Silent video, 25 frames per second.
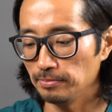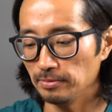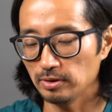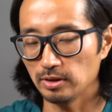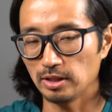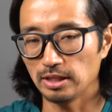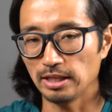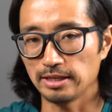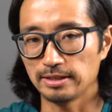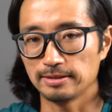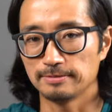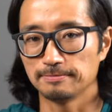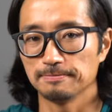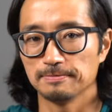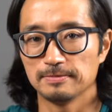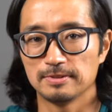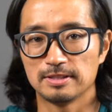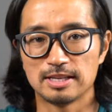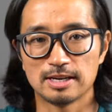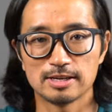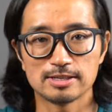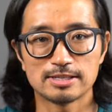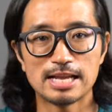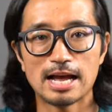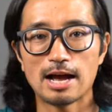like
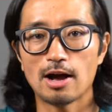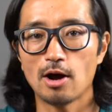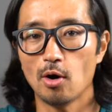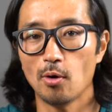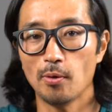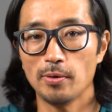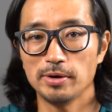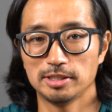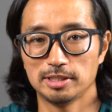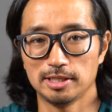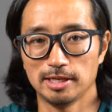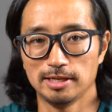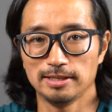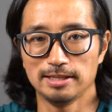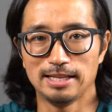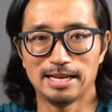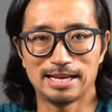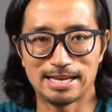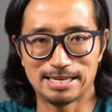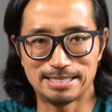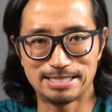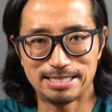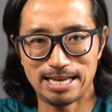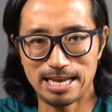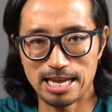there's not always
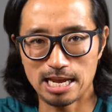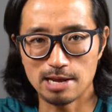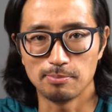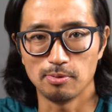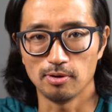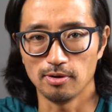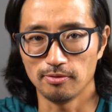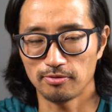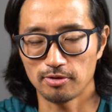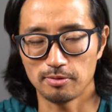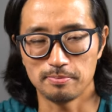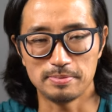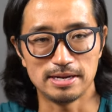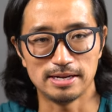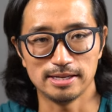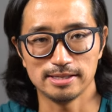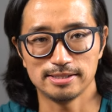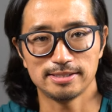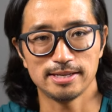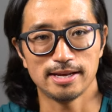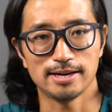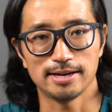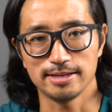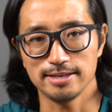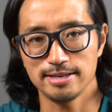a table for me to
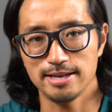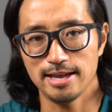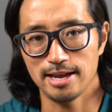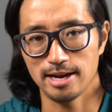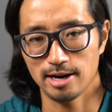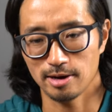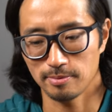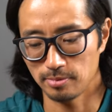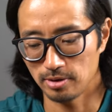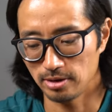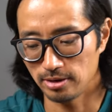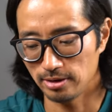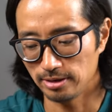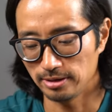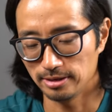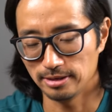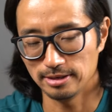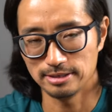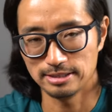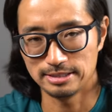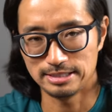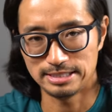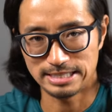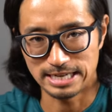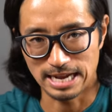set a camera
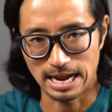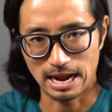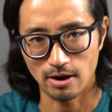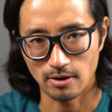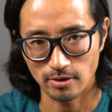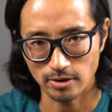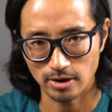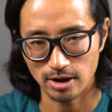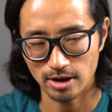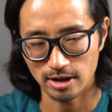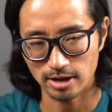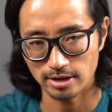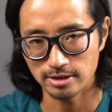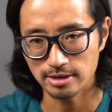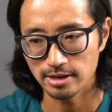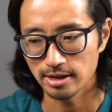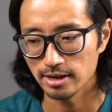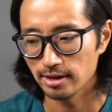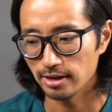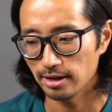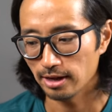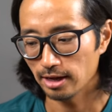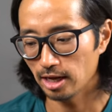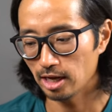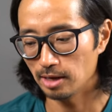down
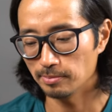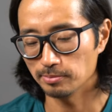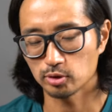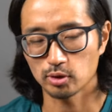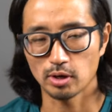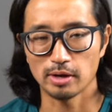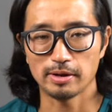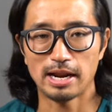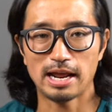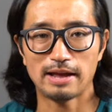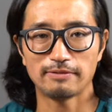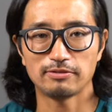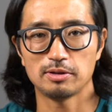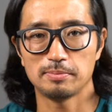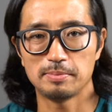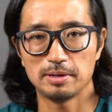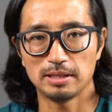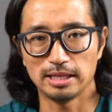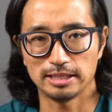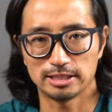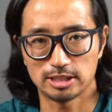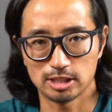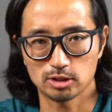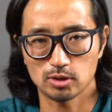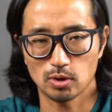on, so I'd have to be
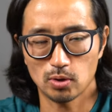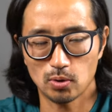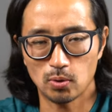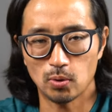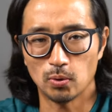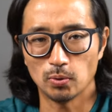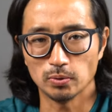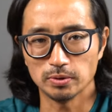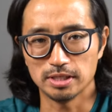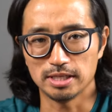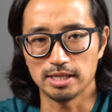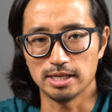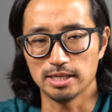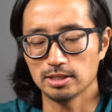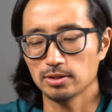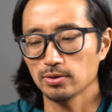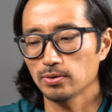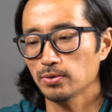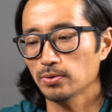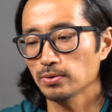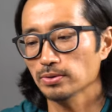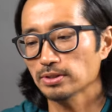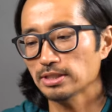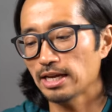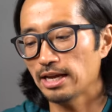like just holding it the
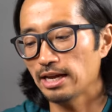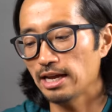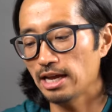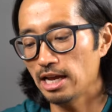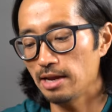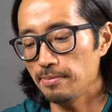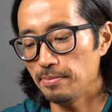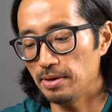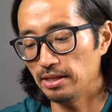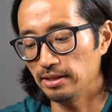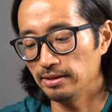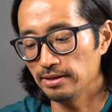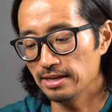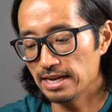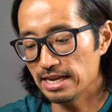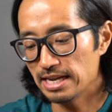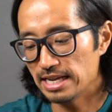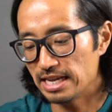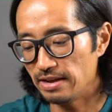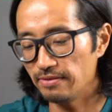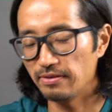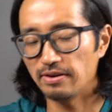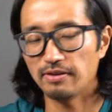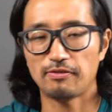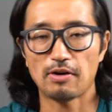whole time. And
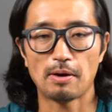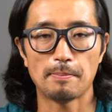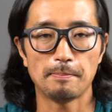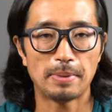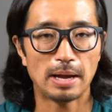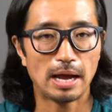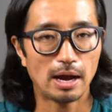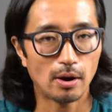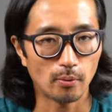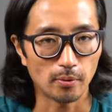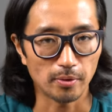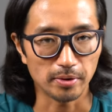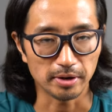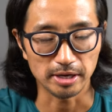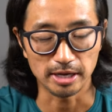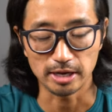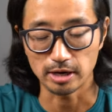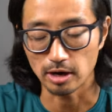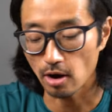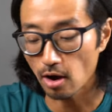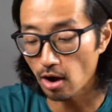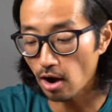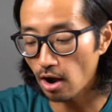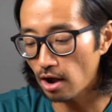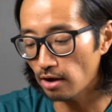even if I'm powering
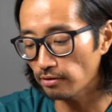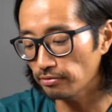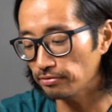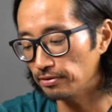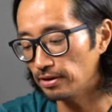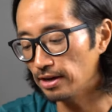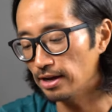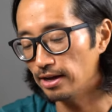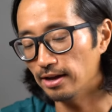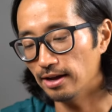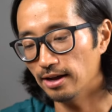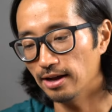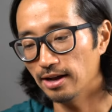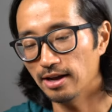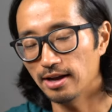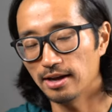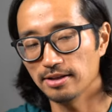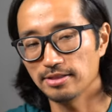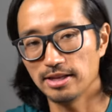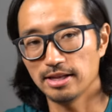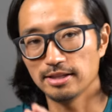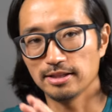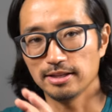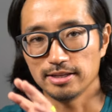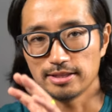it off,
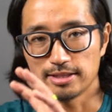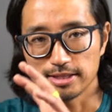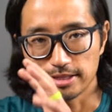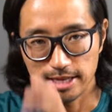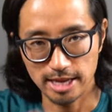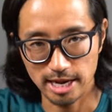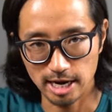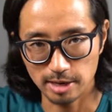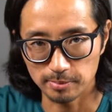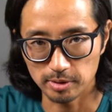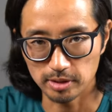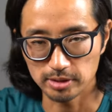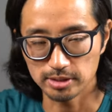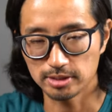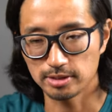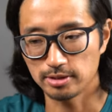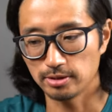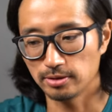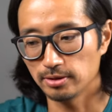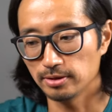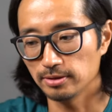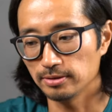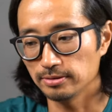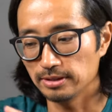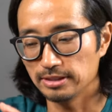then like the camera
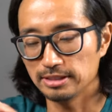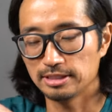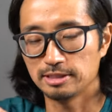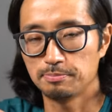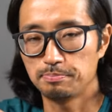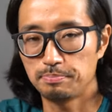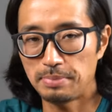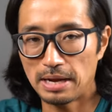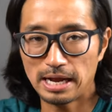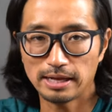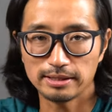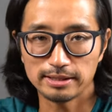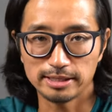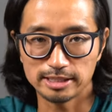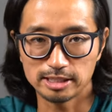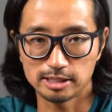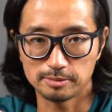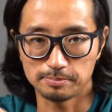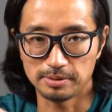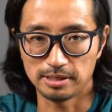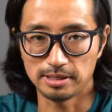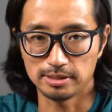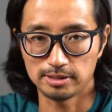still, it's balanced, but